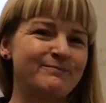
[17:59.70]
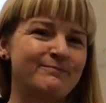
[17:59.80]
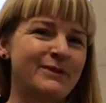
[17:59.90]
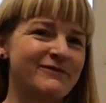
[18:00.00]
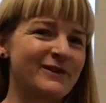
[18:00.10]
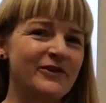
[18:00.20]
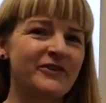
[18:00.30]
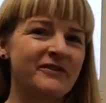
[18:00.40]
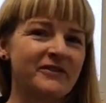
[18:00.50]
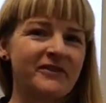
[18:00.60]
But
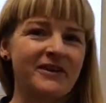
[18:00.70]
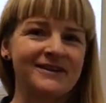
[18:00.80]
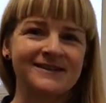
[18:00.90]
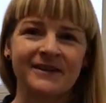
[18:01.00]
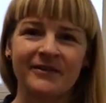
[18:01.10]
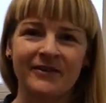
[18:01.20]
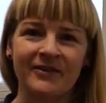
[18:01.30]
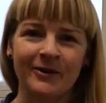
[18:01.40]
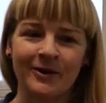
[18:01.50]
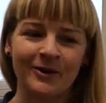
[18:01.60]
philosophers of science think there's
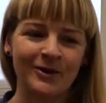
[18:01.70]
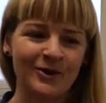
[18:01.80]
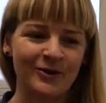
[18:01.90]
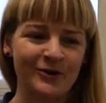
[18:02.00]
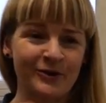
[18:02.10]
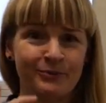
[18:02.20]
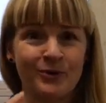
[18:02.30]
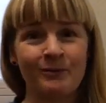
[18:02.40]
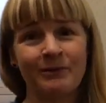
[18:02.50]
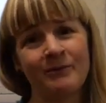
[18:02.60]
a
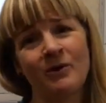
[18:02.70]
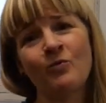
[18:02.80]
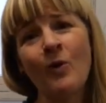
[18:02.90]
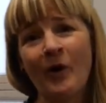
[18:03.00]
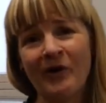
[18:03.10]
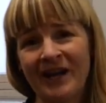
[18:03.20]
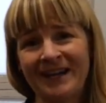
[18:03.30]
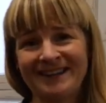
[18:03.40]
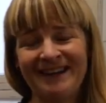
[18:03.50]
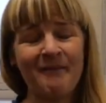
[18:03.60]
problem, a worry
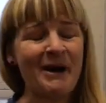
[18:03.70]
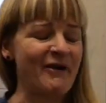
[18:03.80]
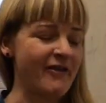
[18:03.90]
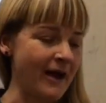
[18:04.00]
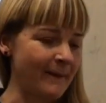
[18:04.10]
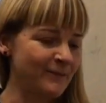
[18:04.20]
about that.